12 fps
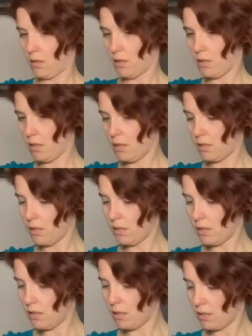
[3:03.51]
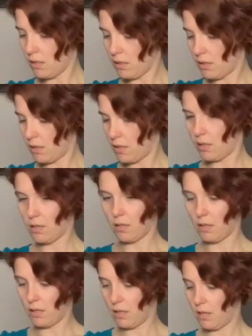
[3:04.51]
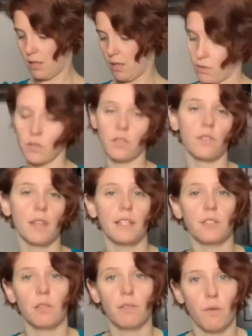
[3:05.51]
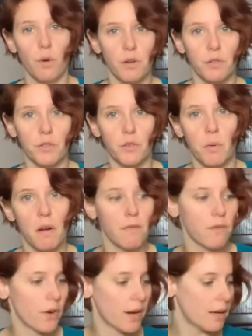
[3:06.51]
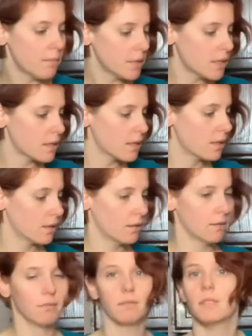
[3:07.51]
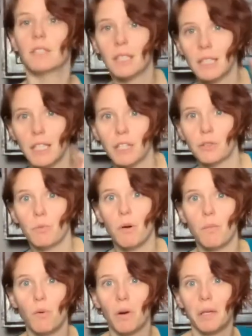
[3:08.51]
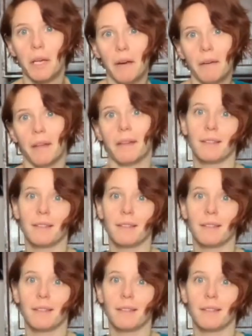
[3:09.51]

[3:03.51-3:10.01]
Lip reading: Dun, dun, dun. So that's only 412 grams. Gonna do 1 more carrot.